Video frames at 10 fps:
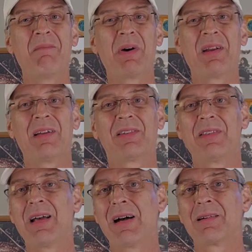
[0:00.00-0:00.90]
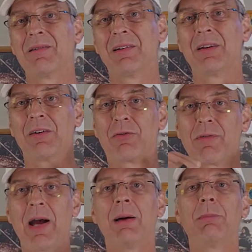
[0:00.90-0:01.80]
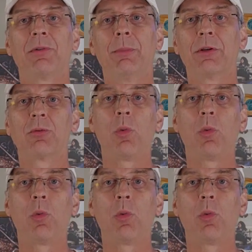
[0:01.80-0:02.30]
but it's not going to grab as much